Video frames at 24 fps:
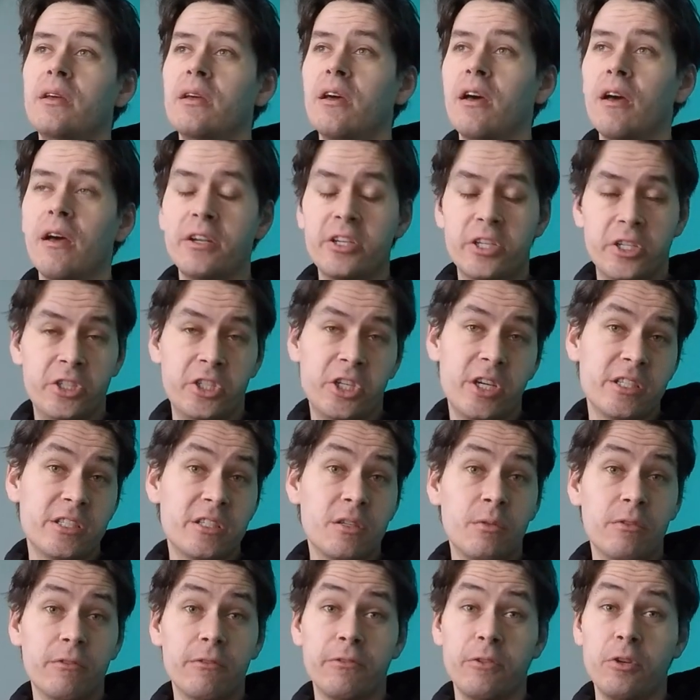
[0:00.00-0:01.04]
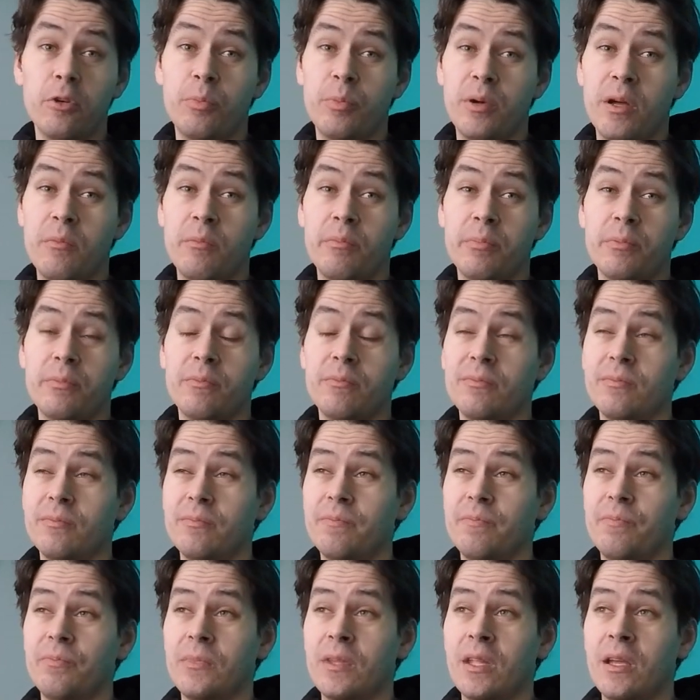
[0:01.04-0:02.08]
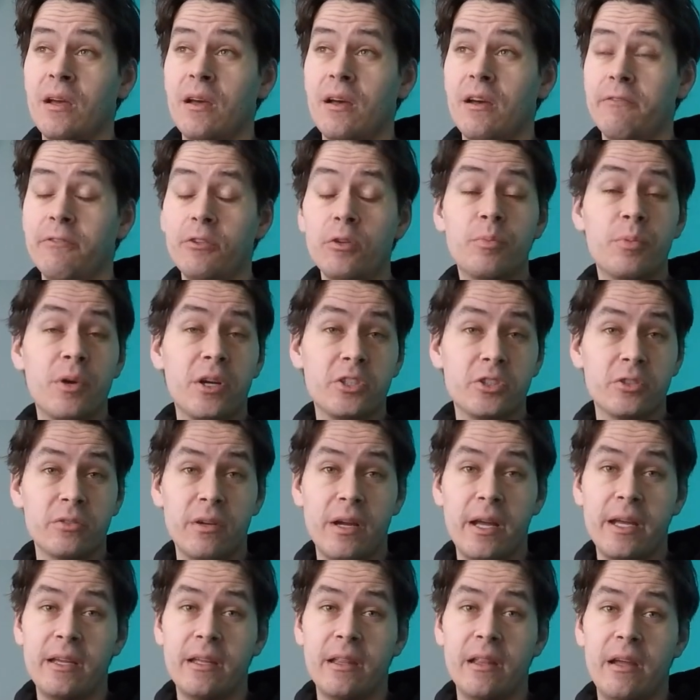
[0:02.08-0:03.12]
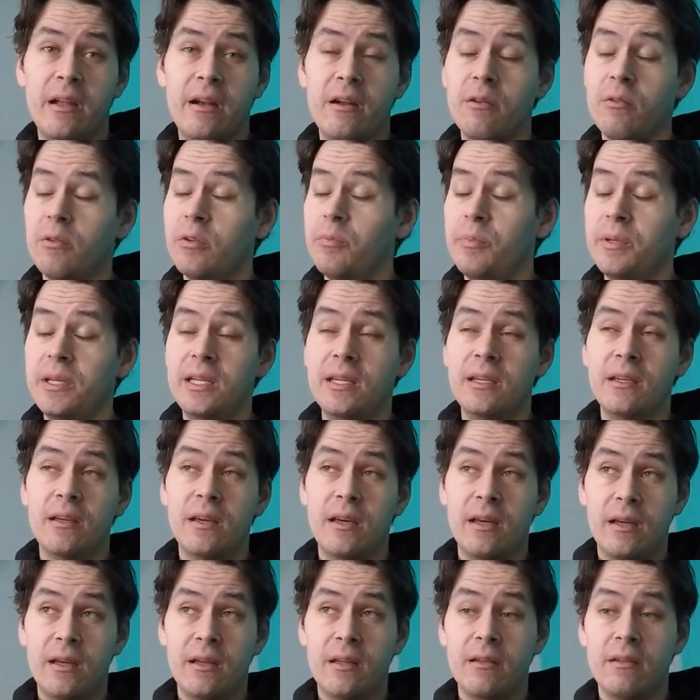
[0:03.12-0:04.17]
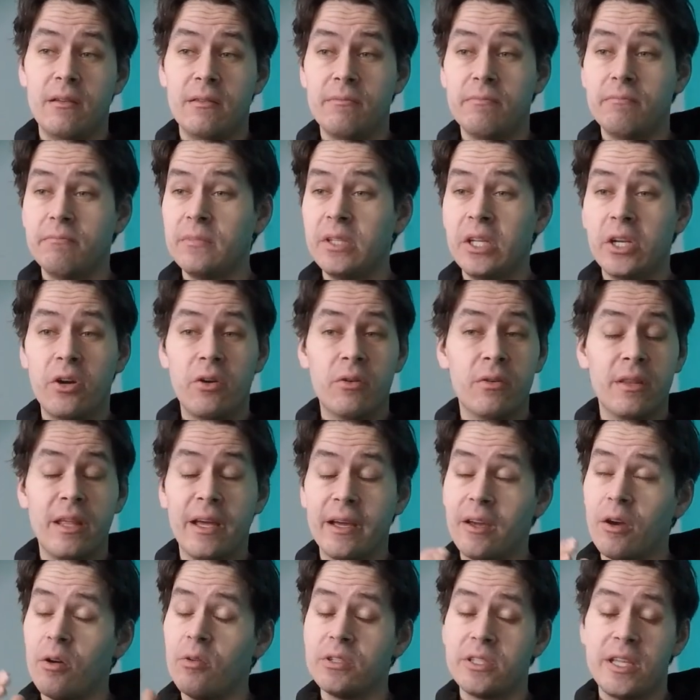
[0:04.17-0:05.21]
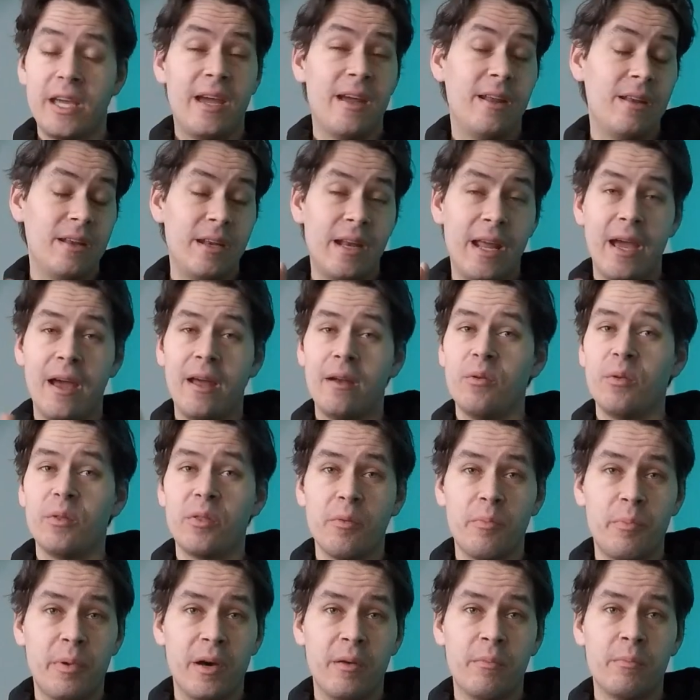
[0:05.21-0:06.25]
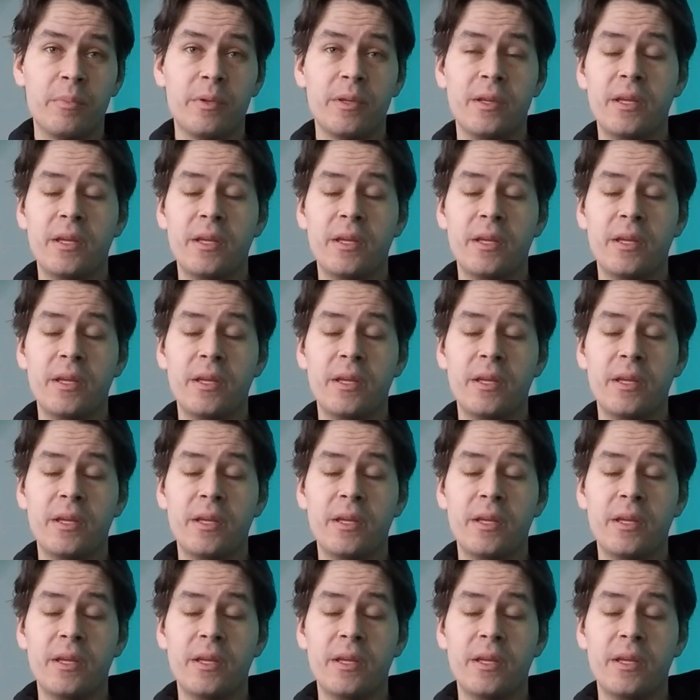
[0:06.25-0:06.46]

An adjustable fuel pump, fuel pressure regulator would be, you know, that goes hand in hand with the pump.